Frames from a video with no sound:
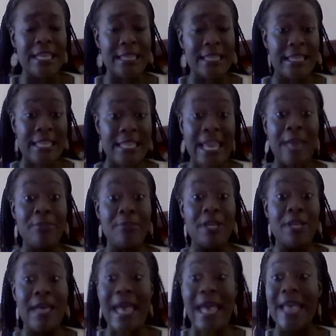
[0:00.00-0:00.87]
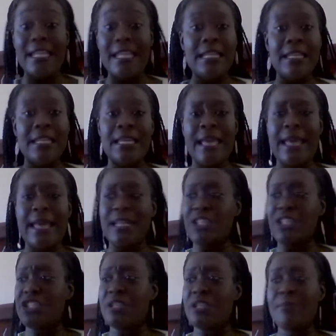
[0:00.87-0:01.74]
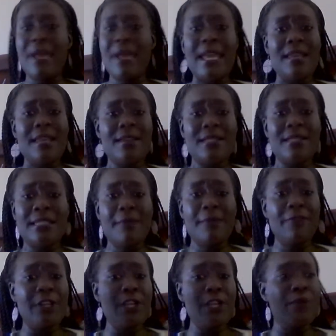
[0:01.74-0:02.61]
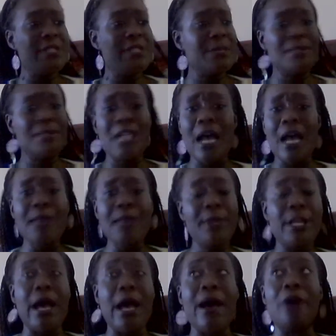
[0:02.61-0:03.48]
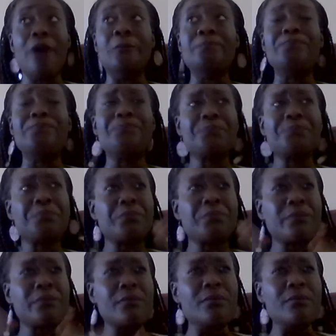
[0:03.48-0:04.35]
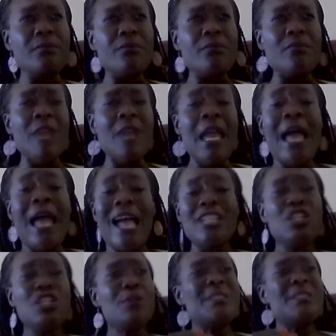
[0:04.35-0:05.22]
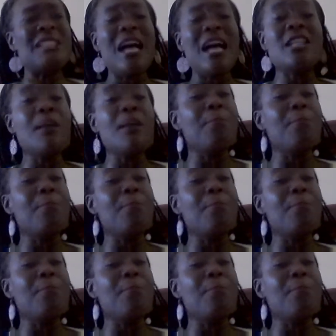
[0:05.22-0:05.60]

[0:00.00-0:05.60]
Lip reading: the Gambia, at it again, and she made some video some time ago, and she was kind of